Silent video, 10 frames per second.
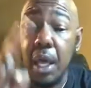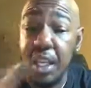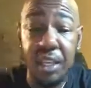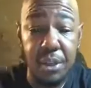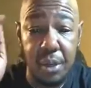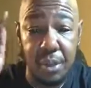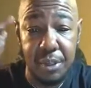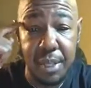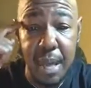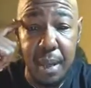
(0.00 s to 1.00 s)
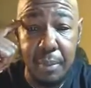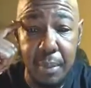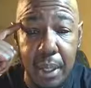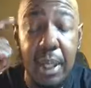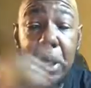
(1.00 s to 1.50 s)
He's not going to stop
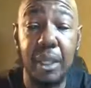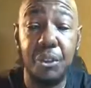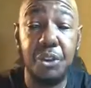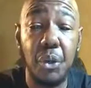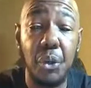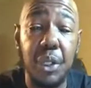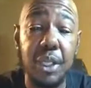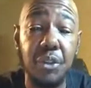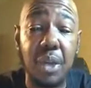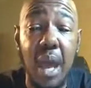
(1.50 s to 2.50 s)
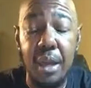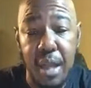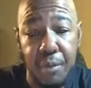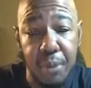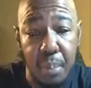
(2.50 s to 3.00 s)
until he's got
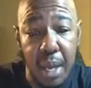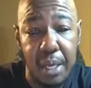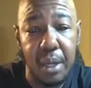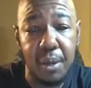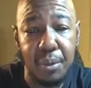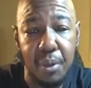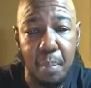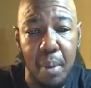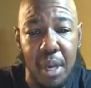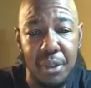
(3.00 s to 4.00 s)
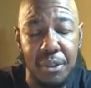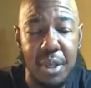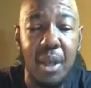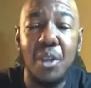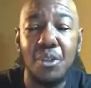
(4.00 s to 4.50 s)
everybody under the bus.
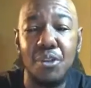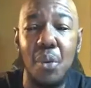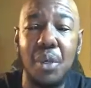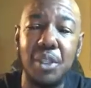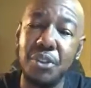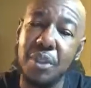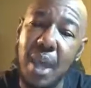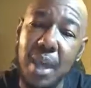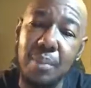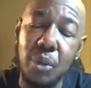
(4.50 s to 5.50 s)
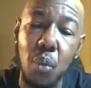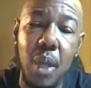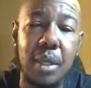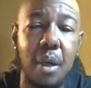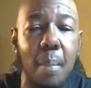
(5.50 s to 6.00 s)
So it is time to
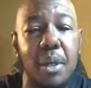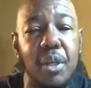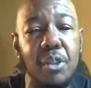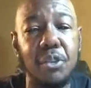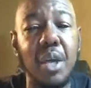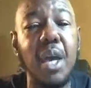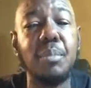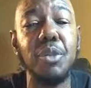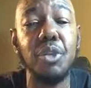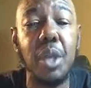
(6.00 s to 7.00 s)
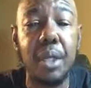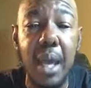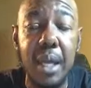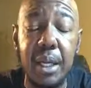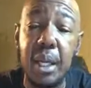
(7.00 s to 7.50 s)
wake up and it is time to
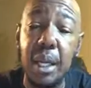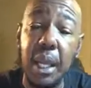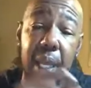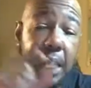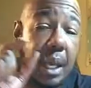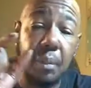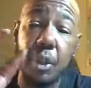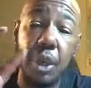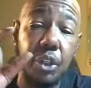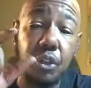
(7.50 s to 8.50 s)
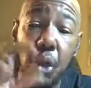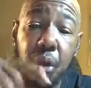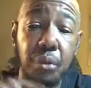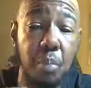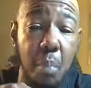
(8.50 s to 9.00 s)
unite. And I'm going to
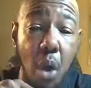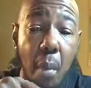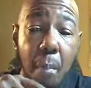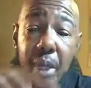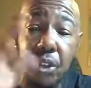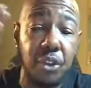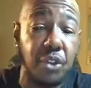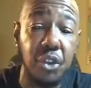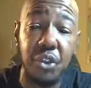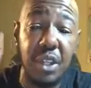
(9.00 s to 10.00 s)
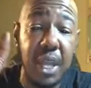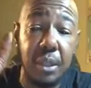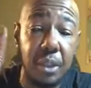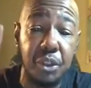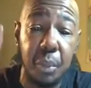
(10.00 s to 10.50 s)
start small, but it's just
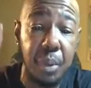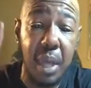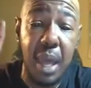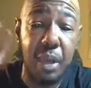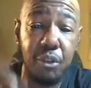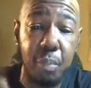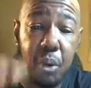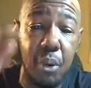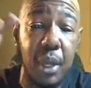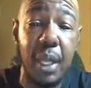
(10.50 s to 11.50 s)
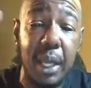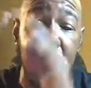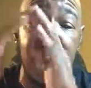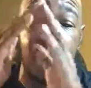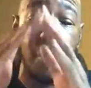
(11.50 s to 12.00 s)
like the tip of the iceberg
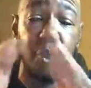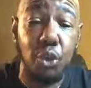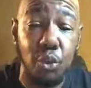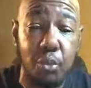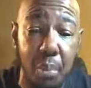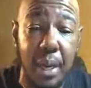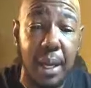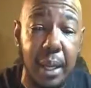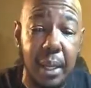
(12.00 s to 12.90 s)
and going to spread.